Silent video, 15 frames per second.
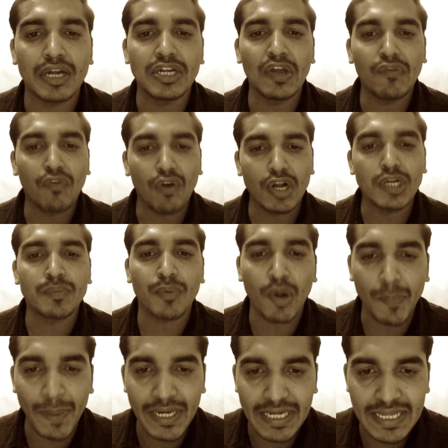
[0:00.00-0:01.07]
default
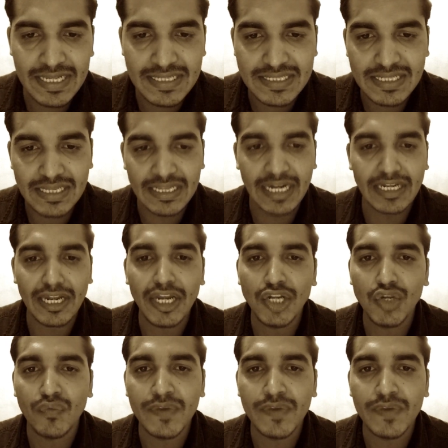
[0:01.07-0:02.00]
properties that need